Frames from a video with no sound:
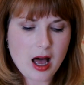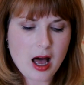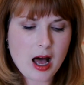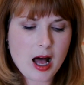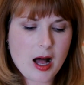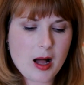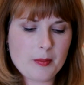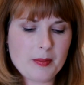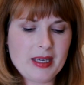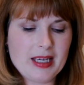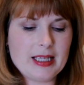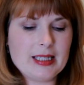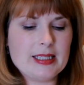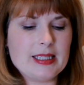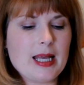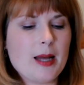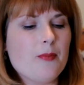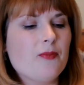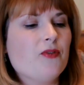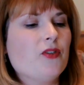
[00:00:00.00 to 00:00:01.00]
um,
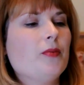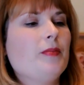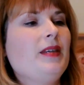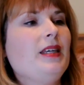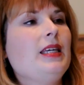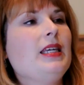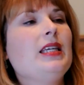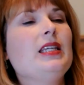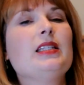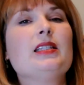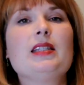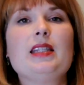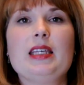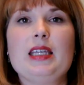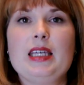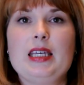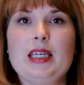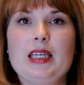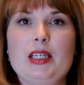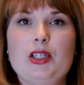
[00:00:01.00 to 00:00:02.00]
except for me,
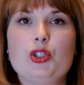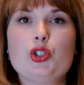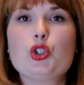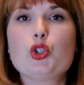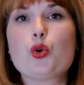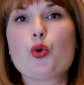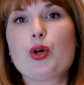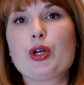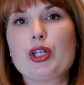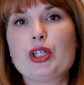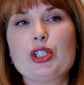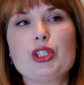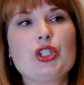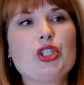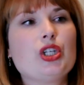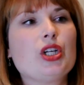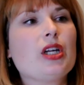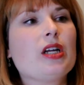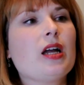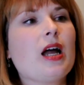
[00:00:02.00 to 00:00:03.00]
the
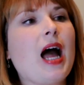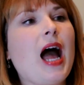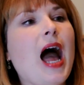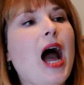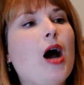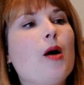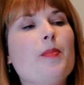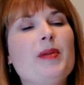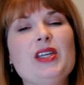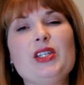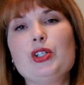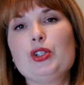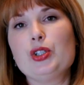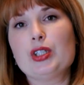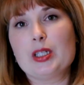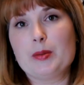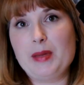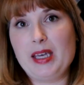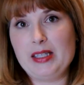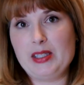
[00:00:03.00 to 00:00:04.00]
George I'll Make You
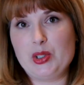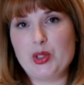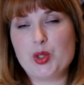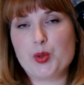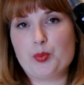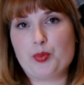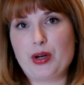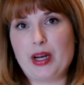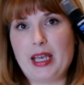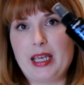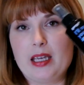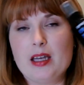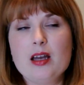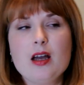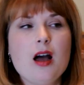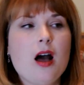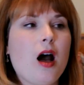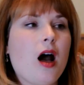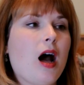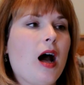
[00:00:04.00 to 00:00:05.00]
Look Amazing spray.
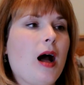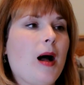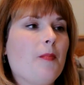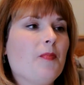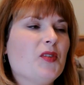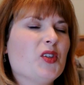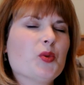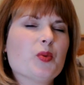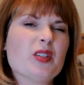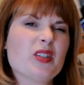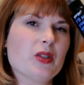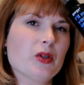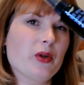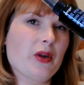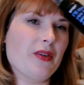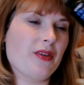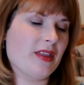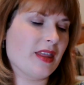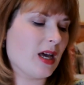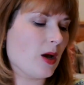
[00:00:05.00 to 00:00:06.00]
Um, this was the
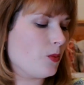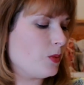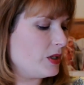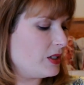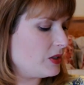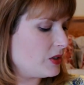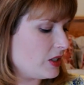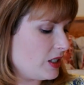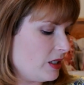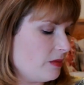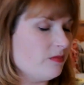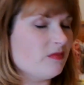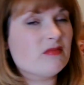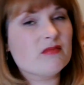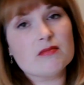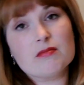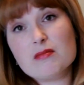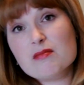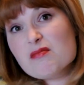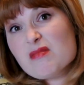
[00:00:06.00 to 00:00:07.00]
only thing that was a
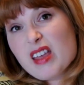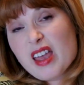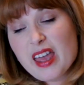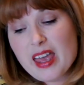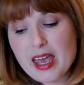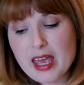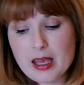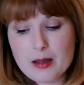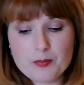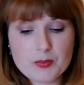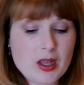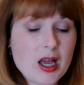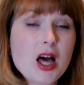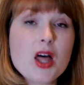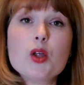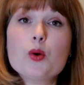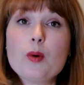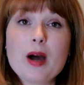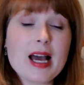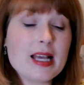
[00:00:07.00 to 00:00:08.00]
eh.
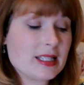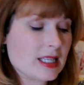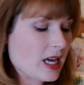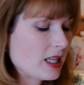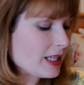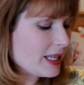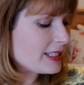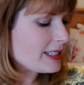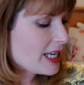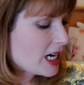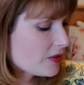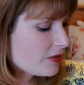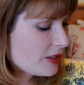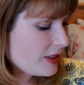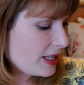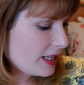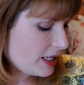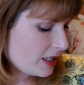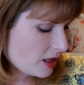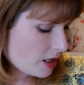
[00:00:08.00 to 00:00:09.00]
Otherwise, I liked
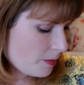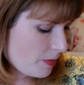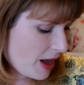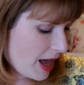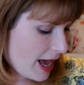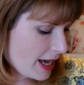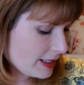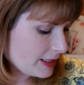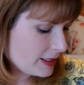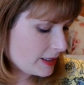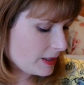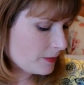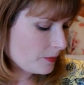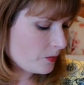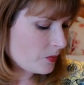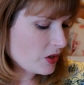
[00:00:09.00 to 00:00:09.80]
everything in the box.